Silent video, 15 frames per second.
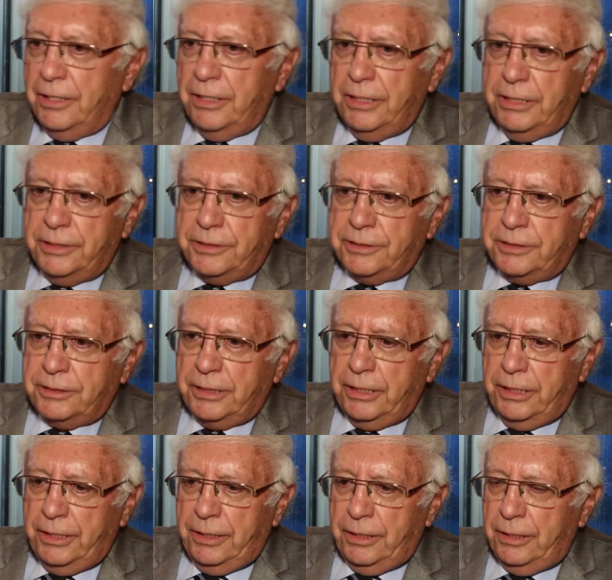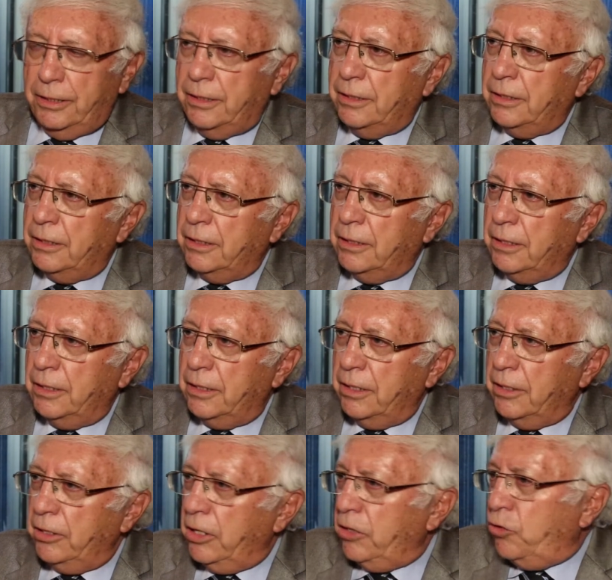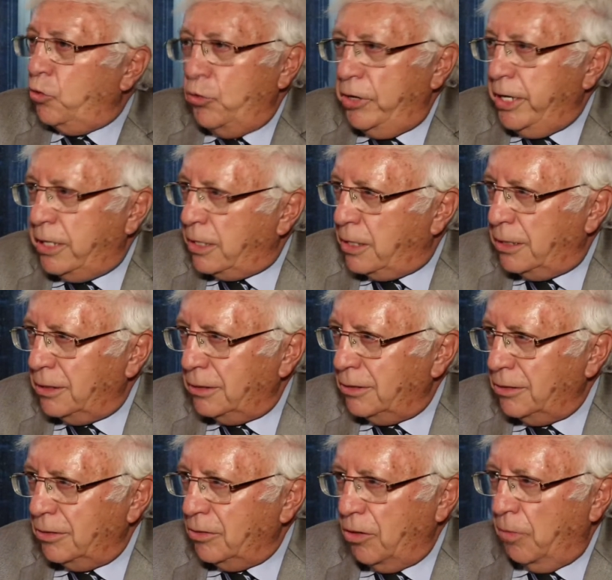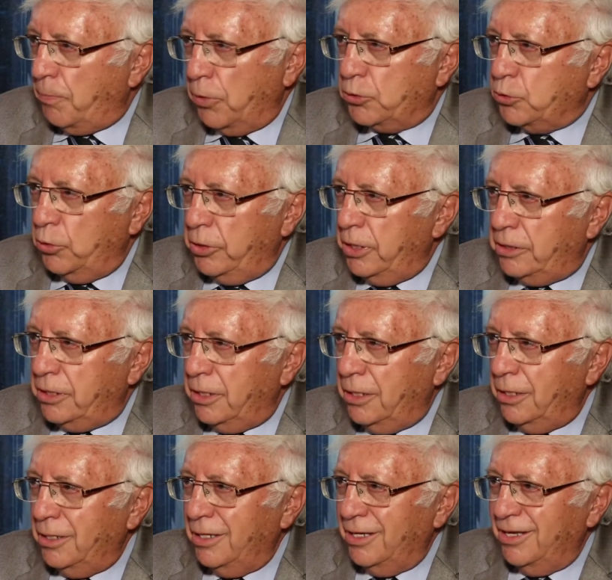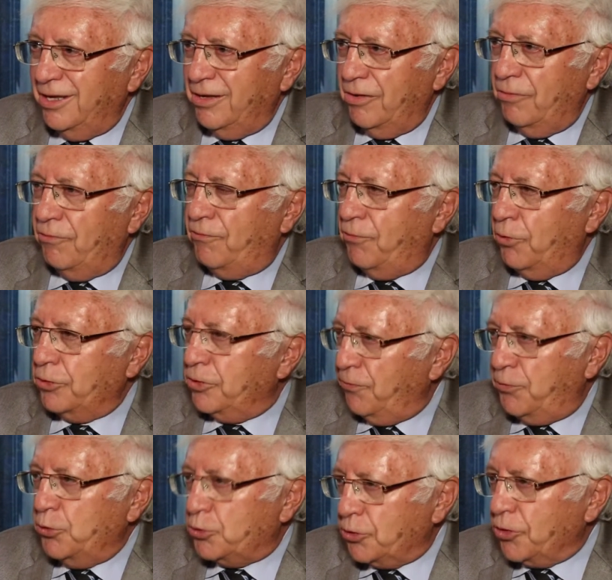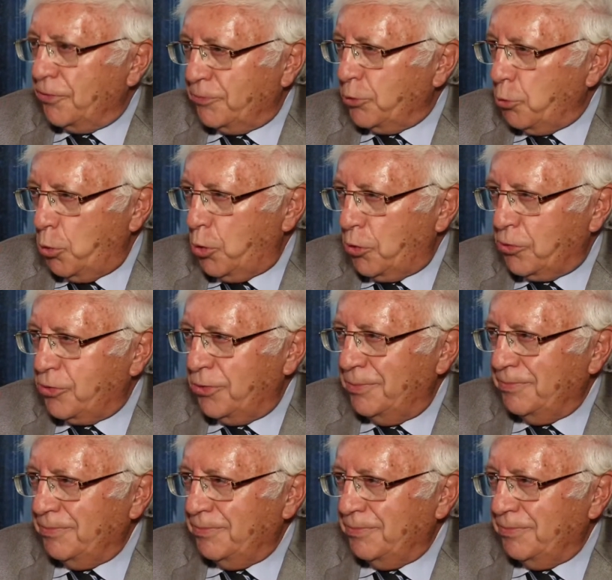it's a unique opportunity for the future of the world.